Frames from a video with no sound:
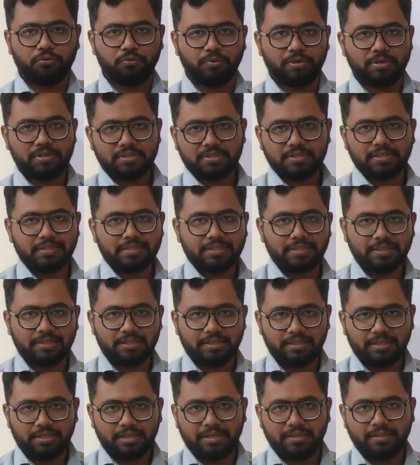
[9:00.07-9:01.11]
towards the
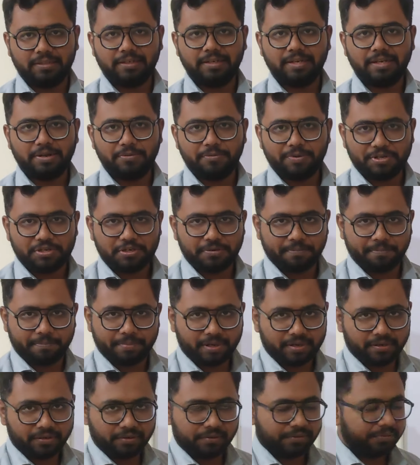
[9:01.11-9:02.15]
theory and the derivation
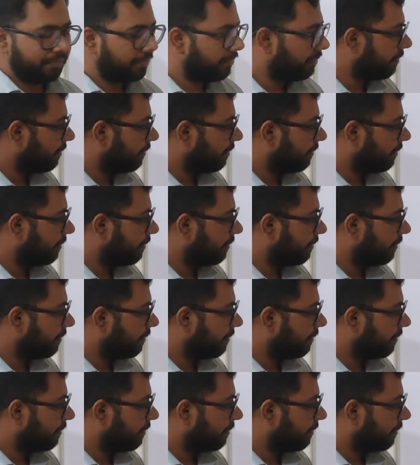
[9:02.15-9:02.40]
part.